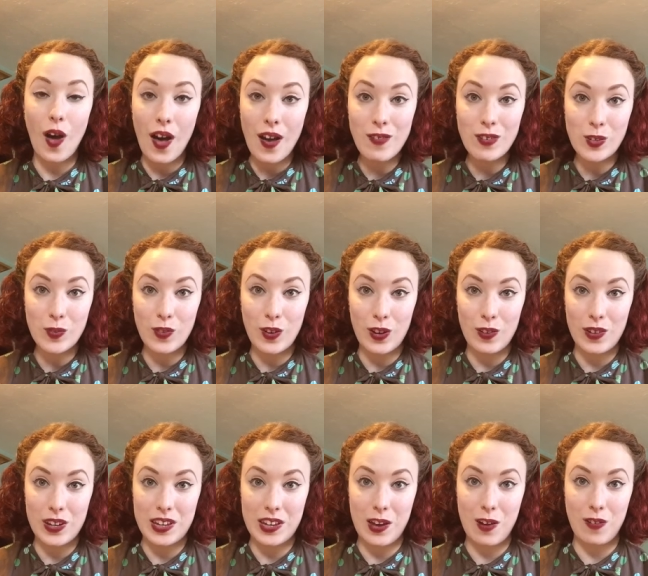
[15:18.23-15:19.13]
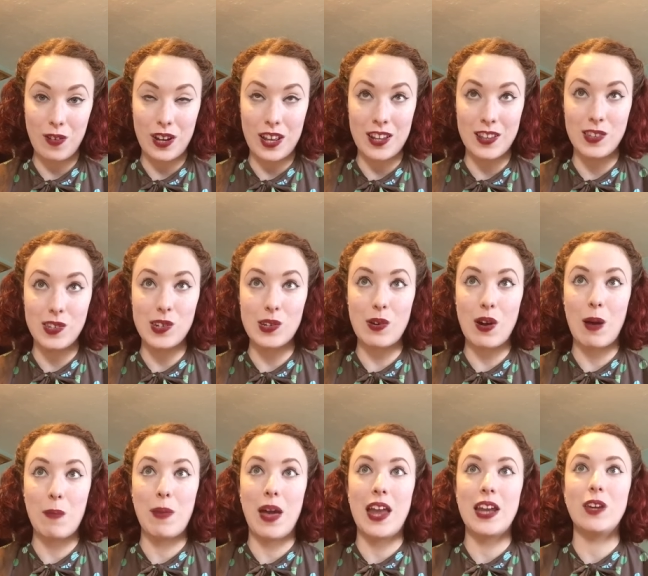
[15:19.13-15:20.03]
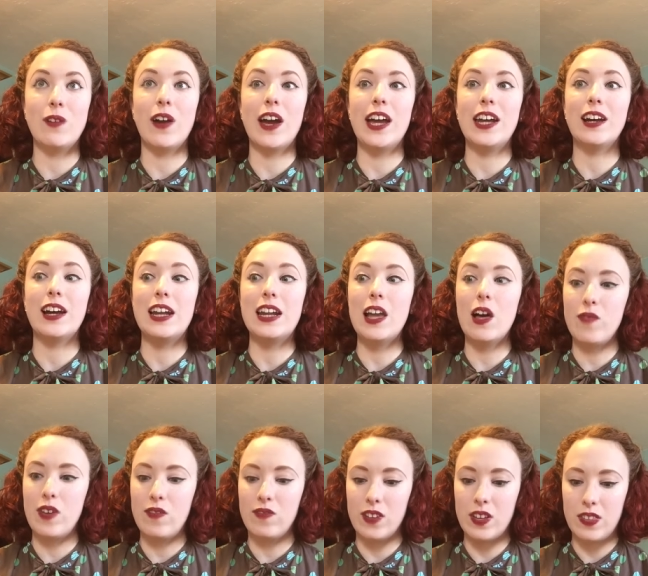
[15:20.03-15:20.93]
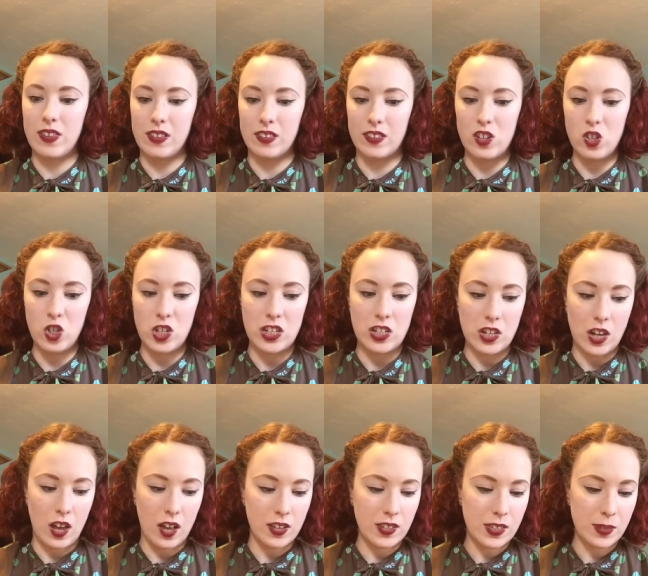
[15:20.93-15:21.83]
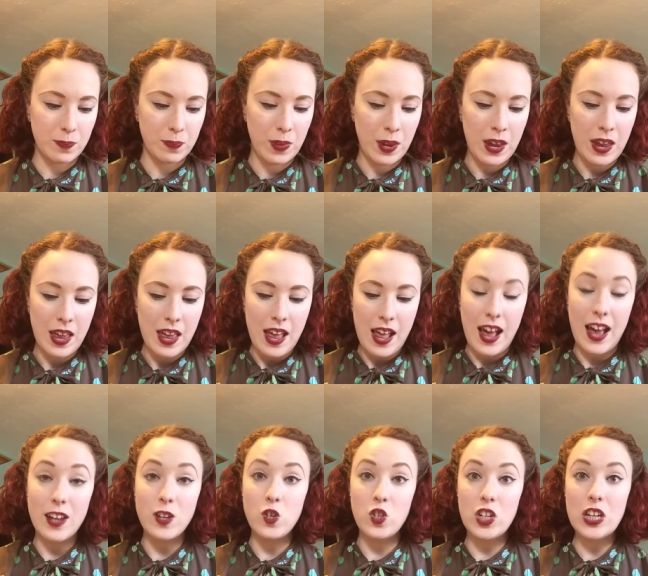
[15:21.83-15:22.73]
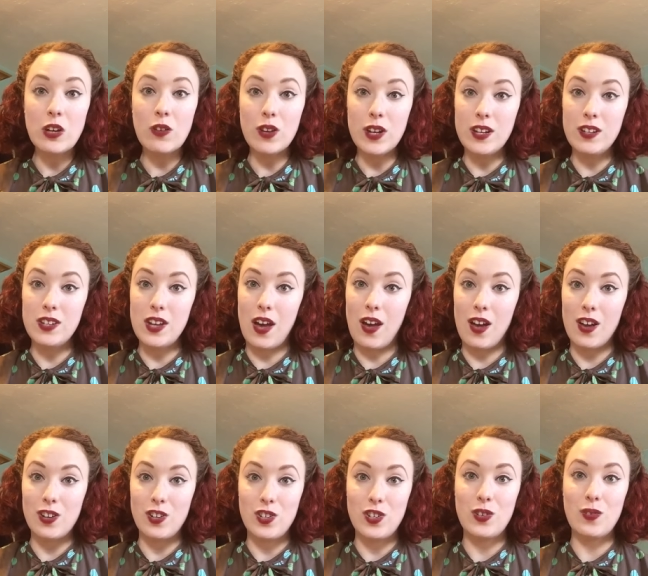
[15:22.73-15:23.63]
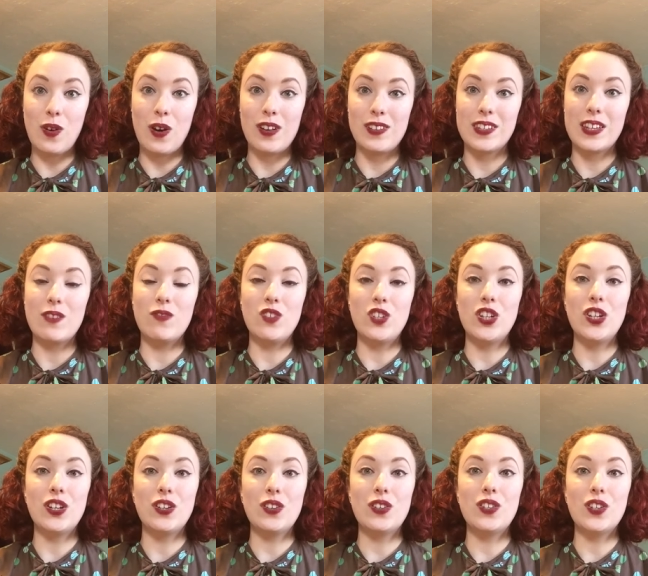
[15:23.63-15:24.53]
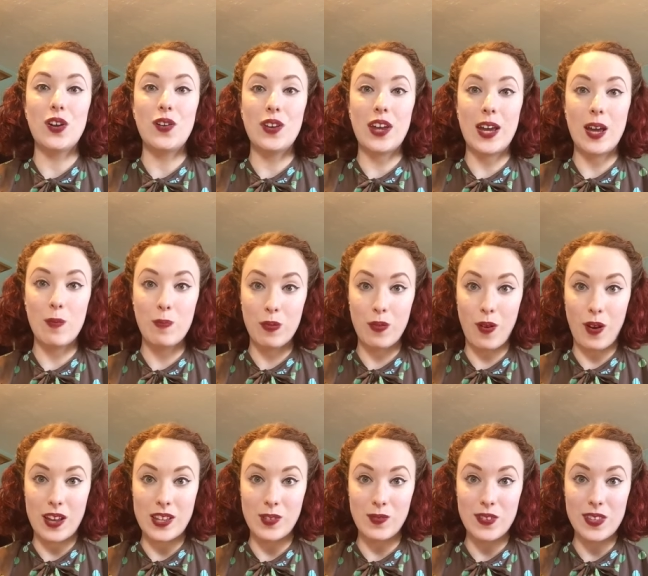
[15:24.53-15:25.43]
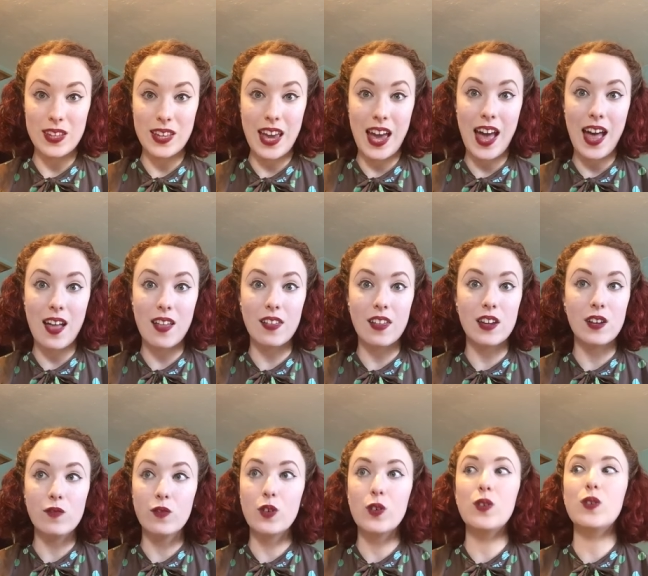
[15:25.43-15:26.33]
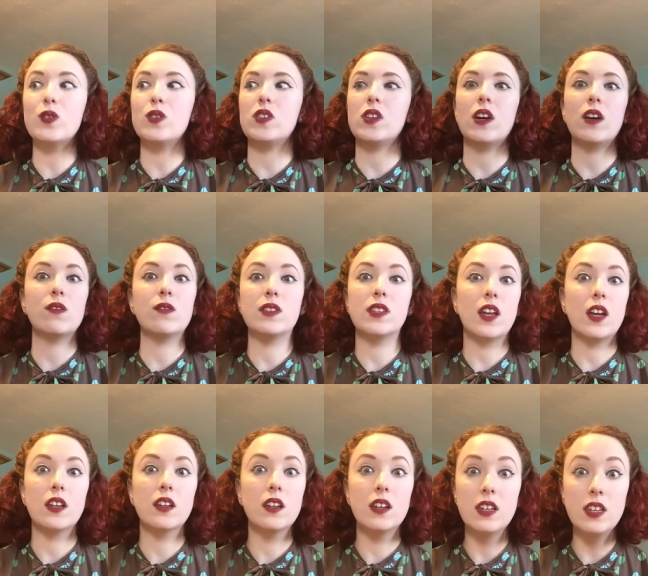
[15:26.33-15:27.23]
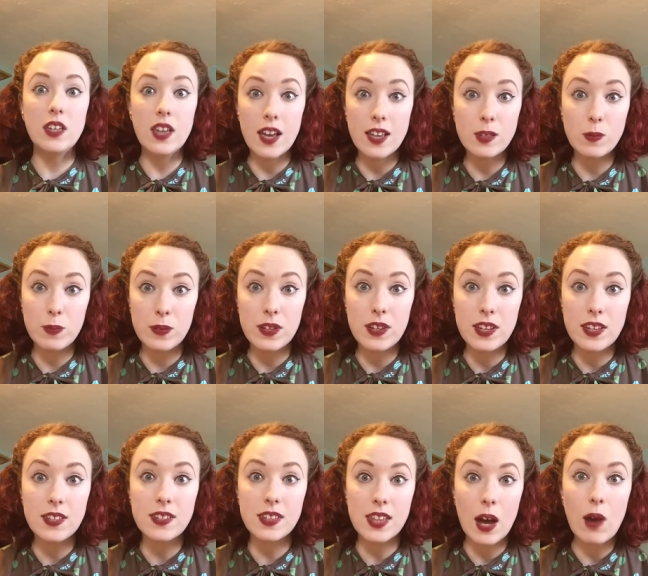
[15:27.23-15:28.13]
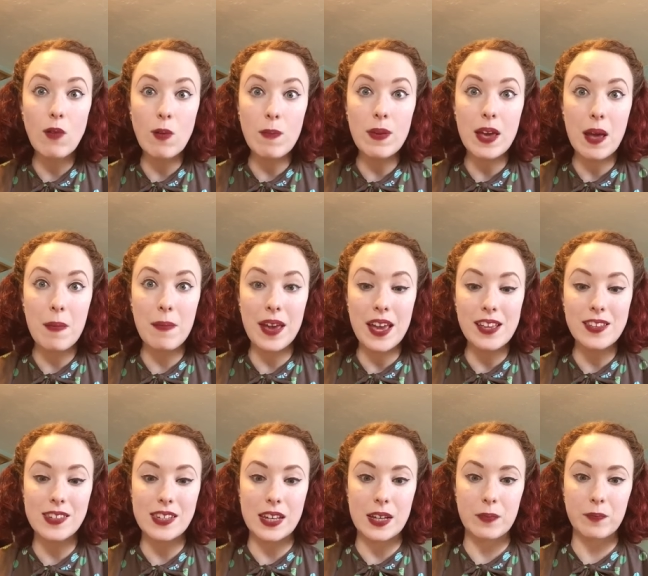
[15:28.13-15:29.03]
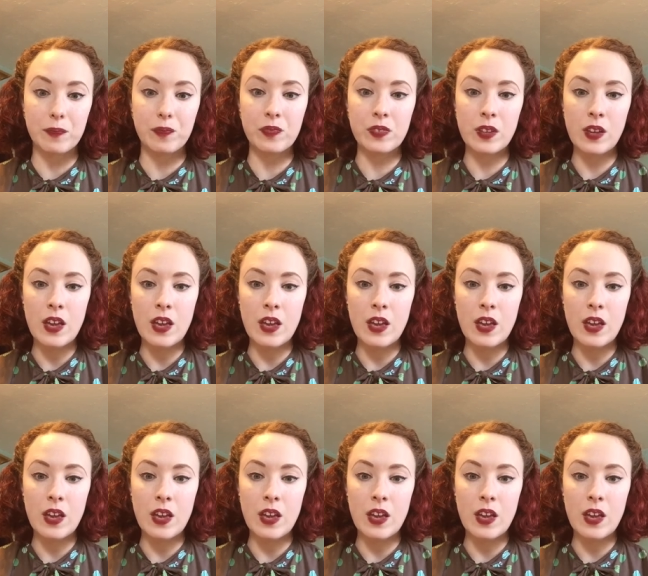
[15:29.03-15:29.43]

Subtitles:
I was following her on Instagram anyway, and I love everything that she does. And she got in touch to ask if she could donate a prize for the cow. And of course, I was like, yes, please, that would be amazing.